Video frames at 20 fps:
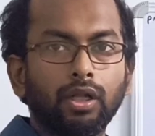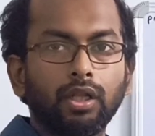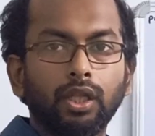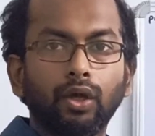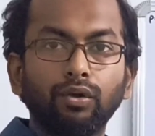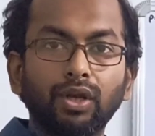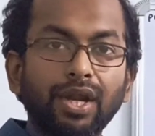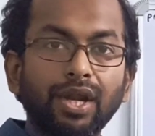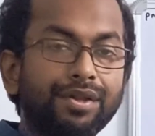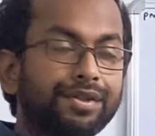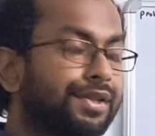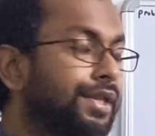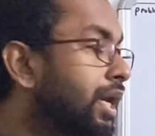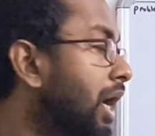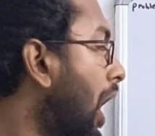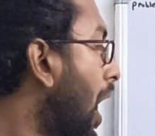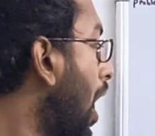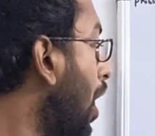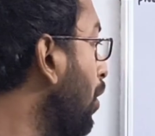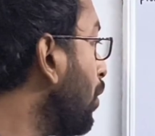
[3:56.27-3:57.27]
Now let's see
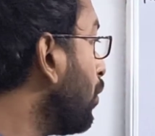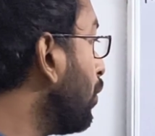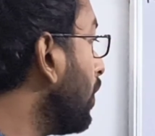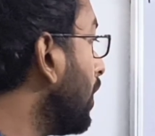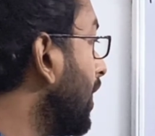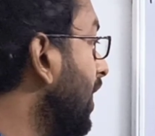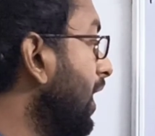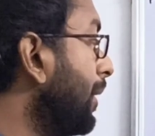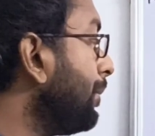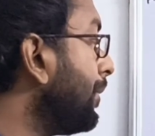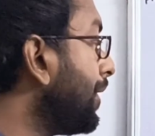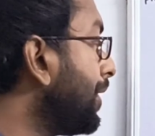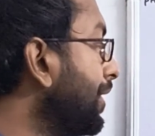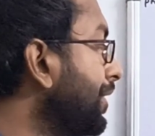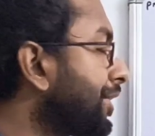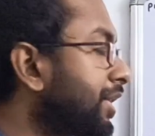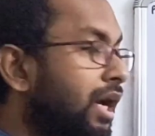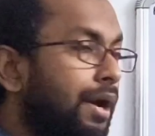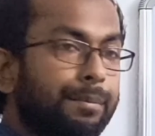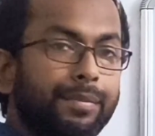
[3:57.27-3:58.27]
how dm dt
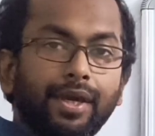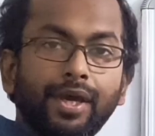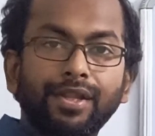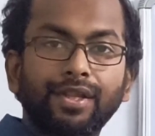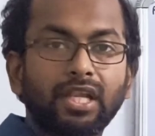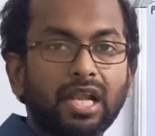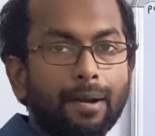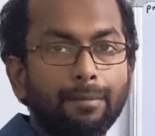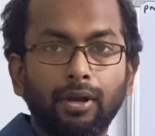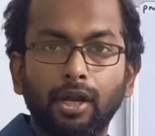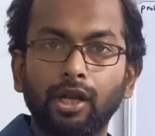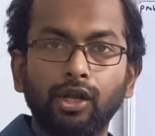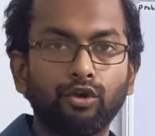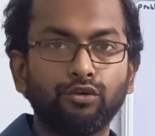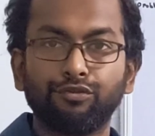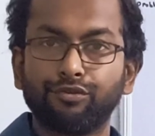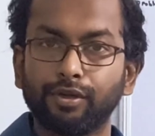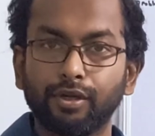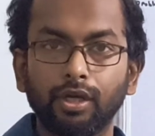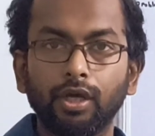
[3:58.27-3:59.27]
is coming as lambda into
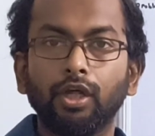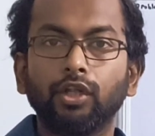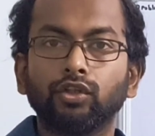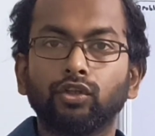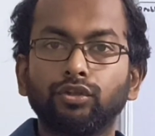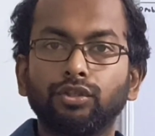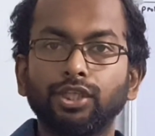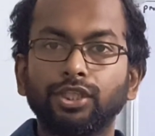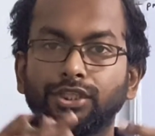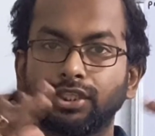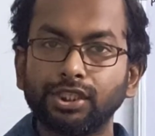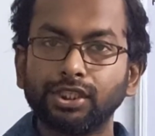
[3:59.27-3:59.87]
v. So this